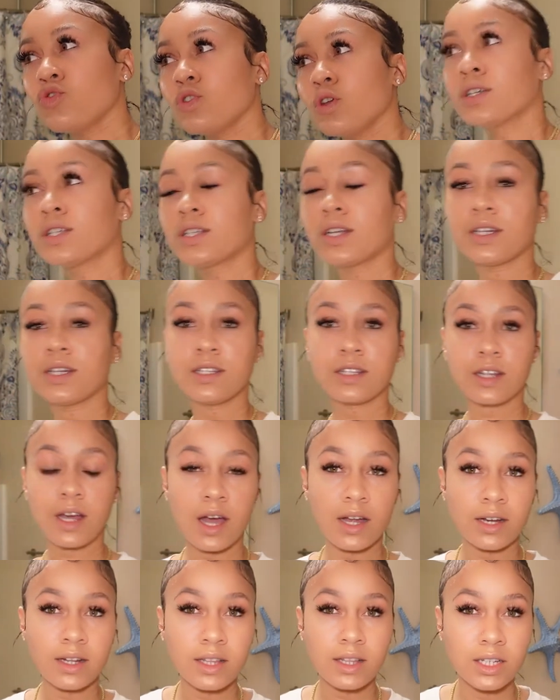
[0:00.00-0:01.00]
So that's
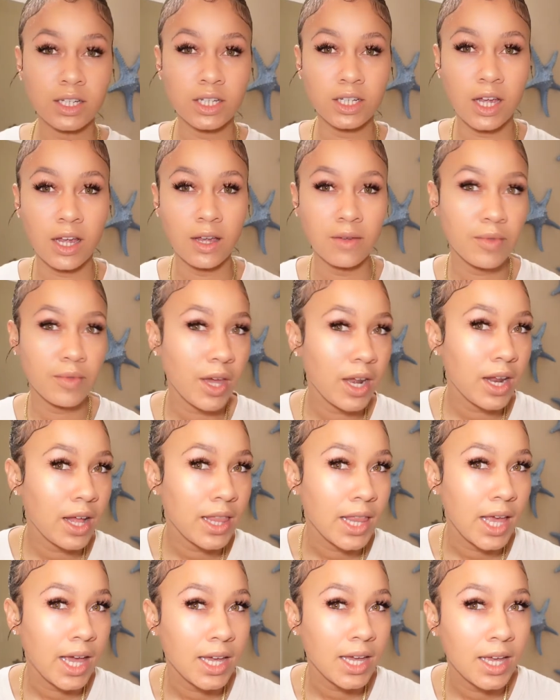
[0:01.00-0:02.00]
kind of the shape that I
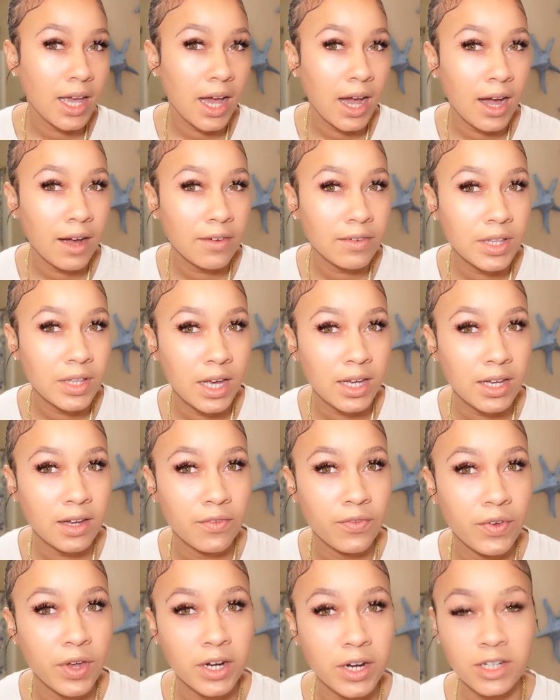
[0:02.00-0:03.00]
like. I have like a
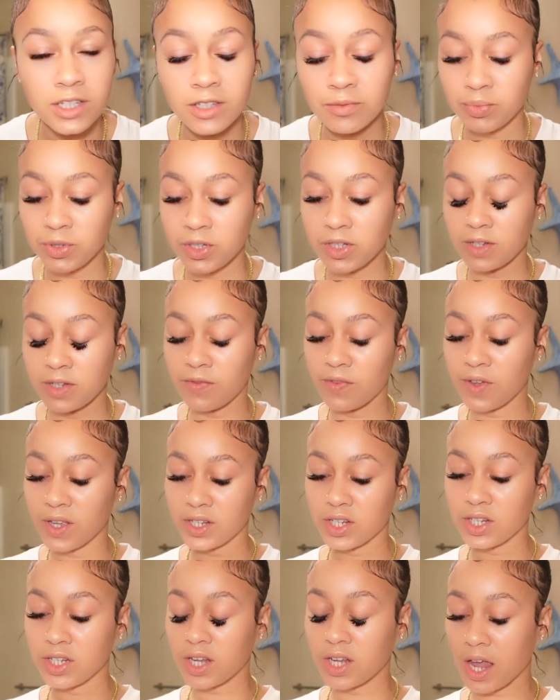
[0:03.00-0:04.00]
very specific
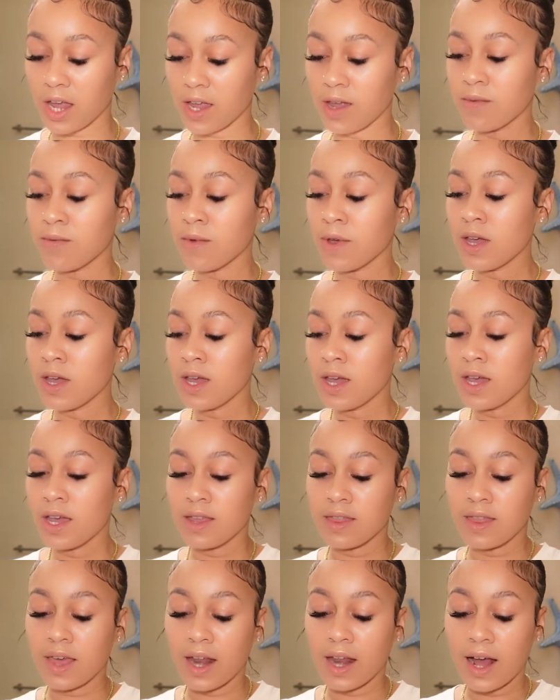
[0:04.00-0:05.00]
shape
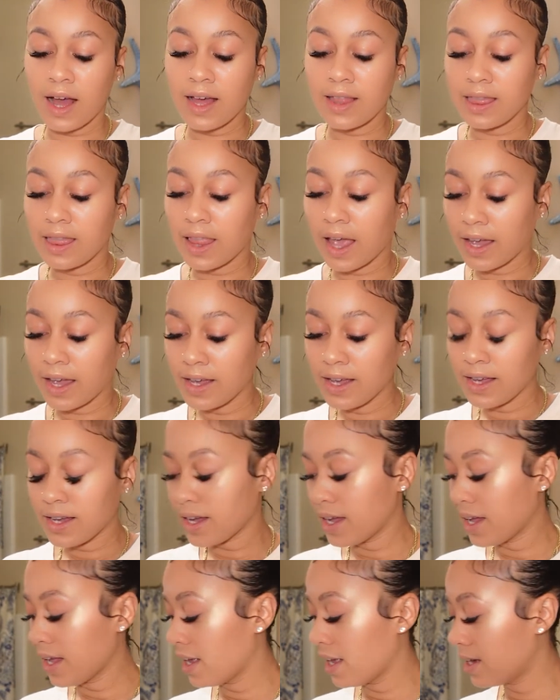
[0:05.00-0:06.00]
that I like,
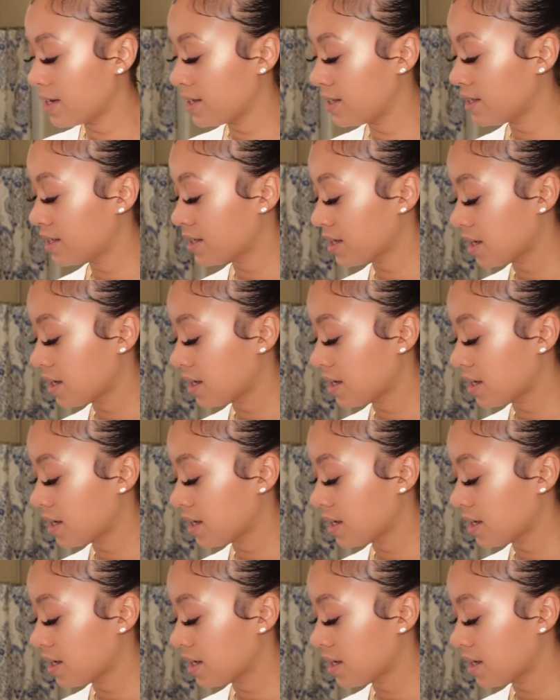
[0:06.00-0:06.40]
and